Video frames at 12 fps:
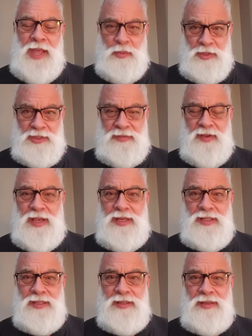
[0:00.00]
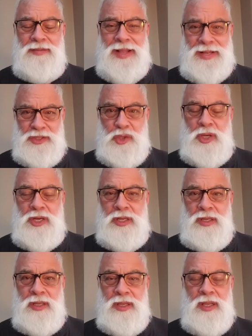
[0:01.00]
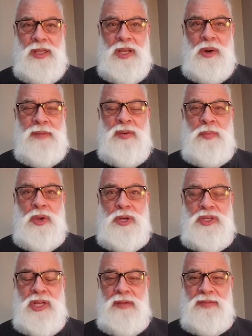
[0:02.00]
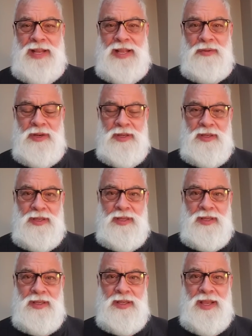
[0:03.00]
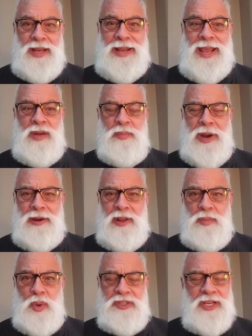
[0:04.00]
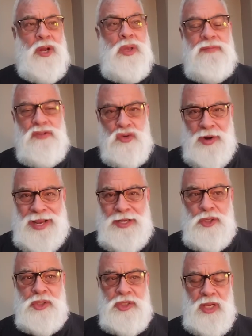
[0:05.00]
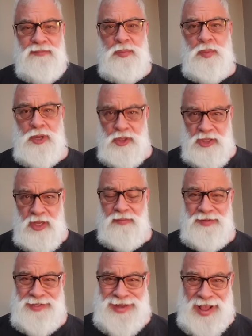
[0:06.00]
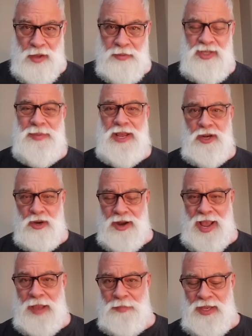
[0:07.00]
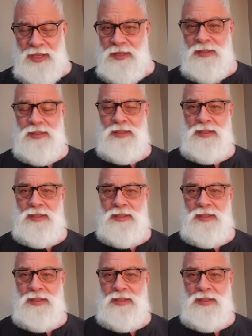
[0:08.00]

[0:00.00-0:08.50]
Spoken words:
That will suffice. That's good. You don't have to put yourself down and gain brownie points. I know you've trained yourself to put yourself down to make her happy.